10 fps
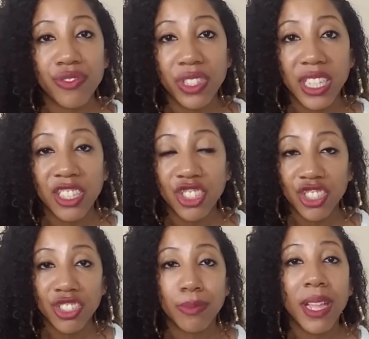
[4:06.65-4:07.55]

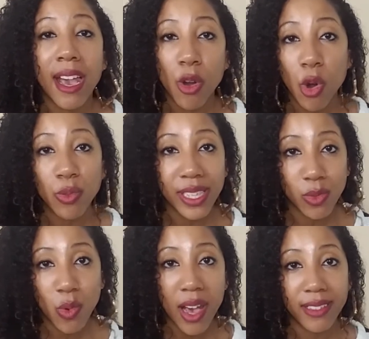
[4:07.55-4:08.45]
relationship that I always
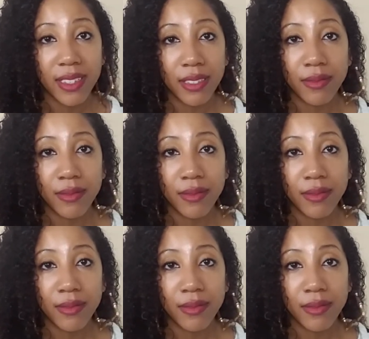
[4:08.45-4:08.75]
wanted.